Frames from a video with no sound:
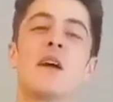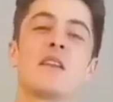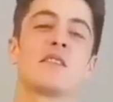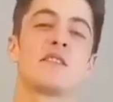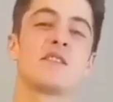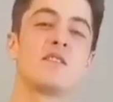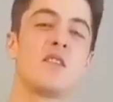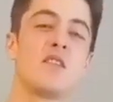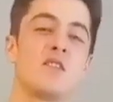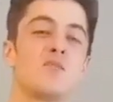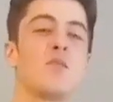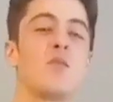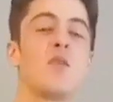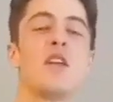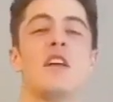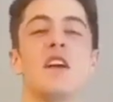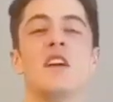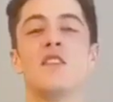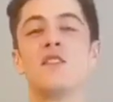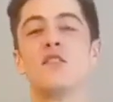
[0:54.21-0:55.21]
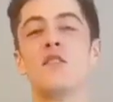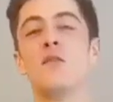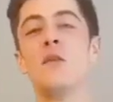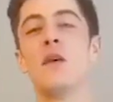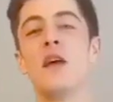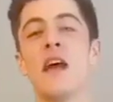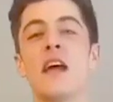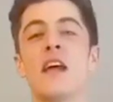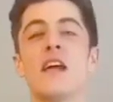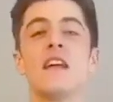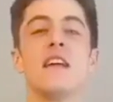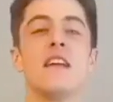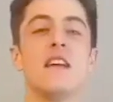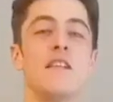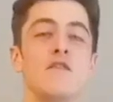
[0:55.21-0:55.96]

exercise, brilliant, do it.